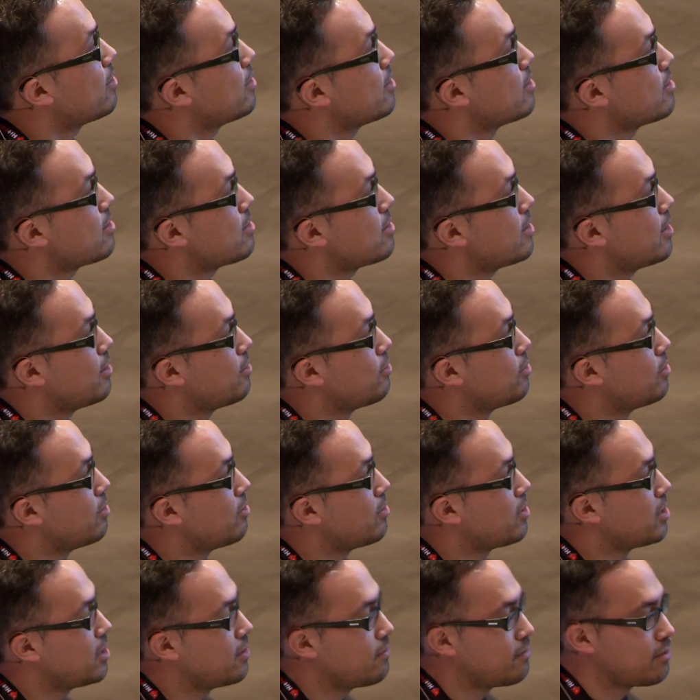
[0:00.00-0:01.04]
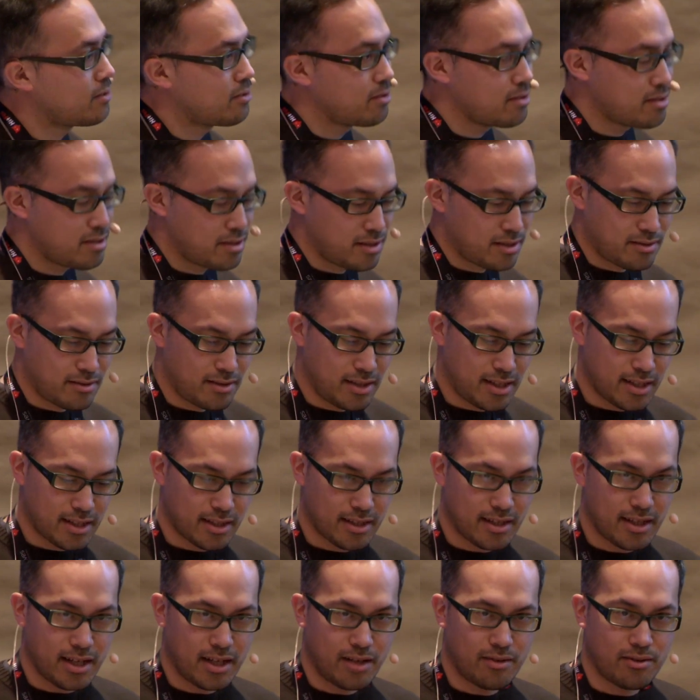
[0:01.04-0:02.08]
and say you don't even consider
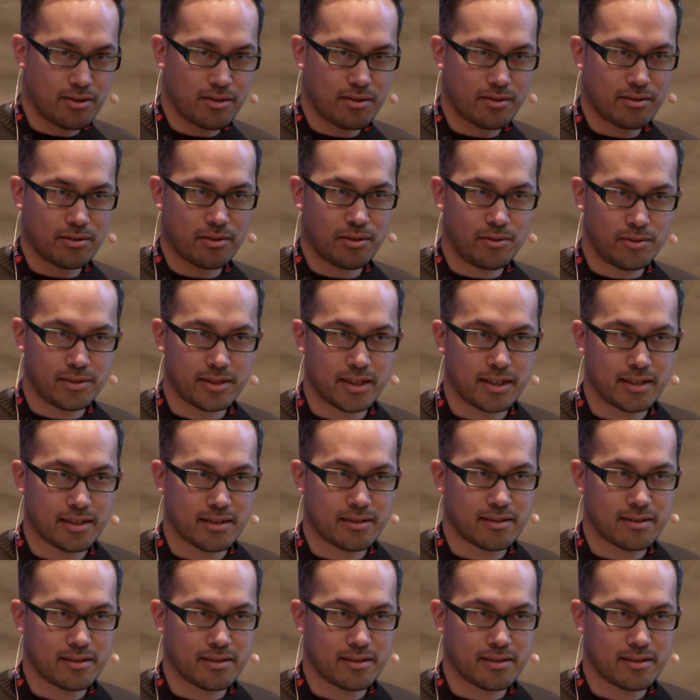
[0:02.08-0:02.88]
like the error on the whole data